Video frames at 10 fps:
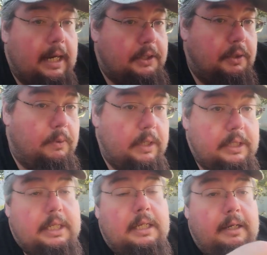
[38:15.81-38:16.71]
I do want to
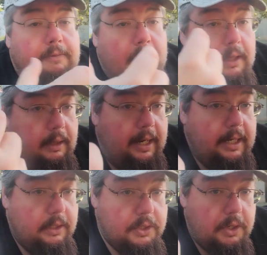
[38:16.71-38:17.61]
tell you, if you
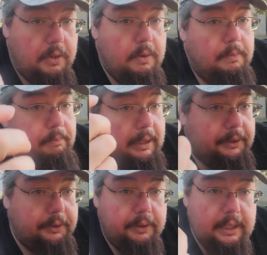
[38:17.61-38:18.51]
like the show,
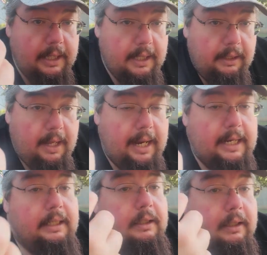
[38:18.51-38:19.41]
make sure you hit
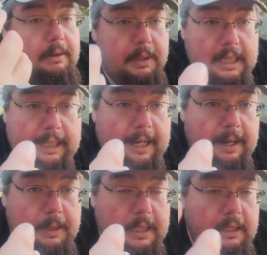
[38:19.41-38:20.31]
like, leave me a
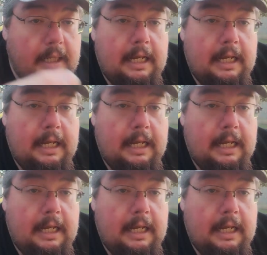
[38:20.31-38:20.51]
comment.